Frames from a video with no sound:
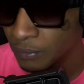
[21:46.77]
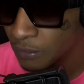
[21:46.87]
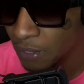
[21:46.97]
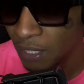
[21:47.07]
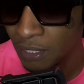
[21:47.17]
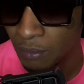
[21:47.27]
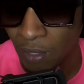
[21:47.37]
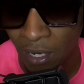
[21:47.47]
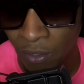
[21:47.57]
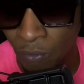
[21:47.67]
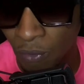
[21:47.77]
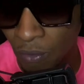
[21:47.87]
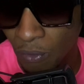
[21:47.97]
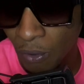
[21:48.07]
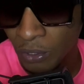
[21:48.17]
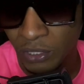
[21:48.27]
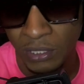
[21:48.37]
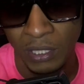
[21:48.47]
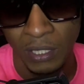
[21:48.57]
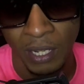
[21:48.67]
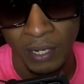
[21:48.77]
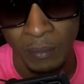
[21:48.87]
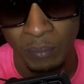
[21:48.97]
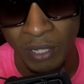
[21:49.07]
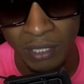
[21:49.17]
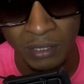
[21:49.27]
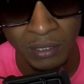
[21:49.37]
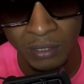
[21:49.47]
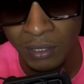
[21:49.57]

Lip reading: A lot of artists see a lot of their biggest,